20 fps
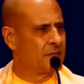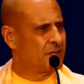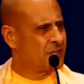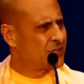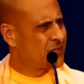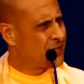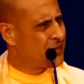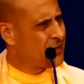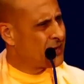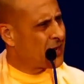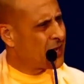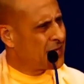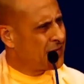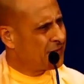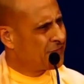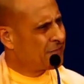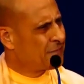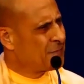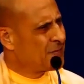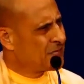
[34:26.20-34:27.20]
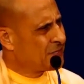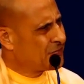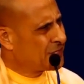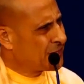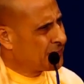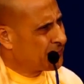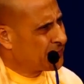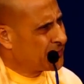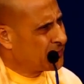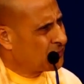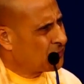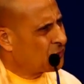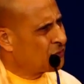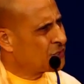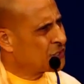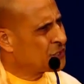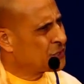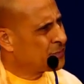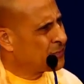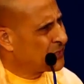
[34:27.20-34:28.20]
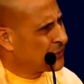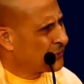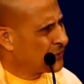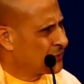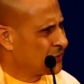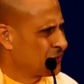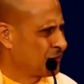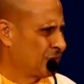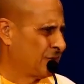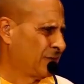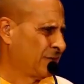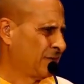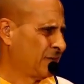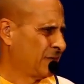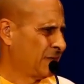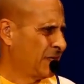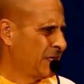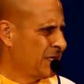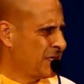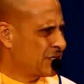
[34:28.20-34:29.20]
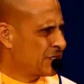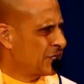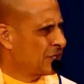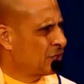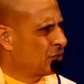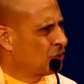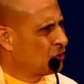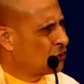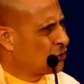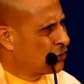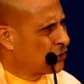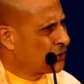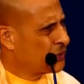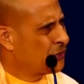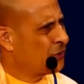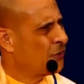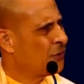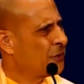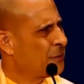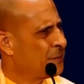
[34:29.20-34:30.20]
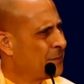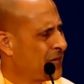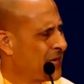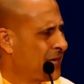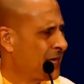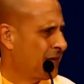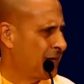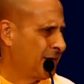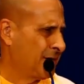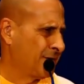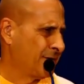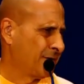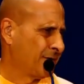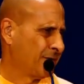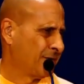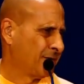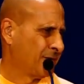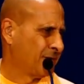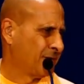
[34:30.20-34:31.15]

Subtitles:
Is the knife material or spiritual? Is it good or bad?